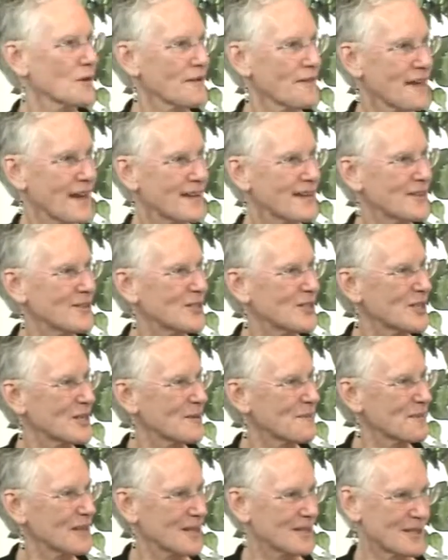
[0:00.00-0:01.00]
Thank you,
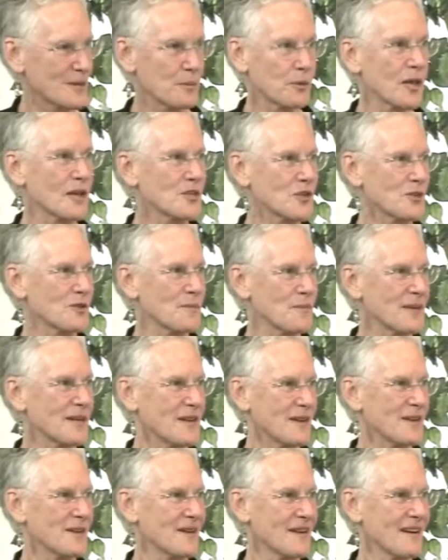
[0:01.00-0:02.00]
Jim. It's a pleasure to be
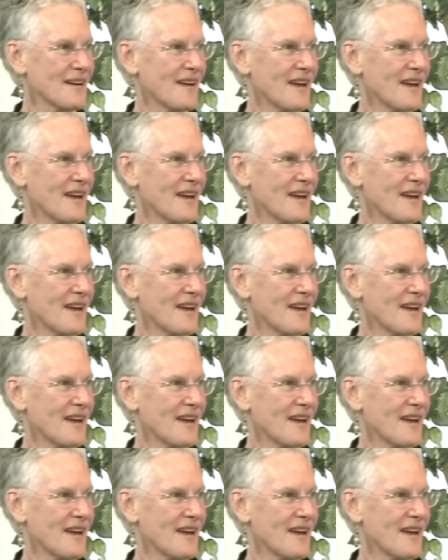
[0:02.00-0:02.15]
here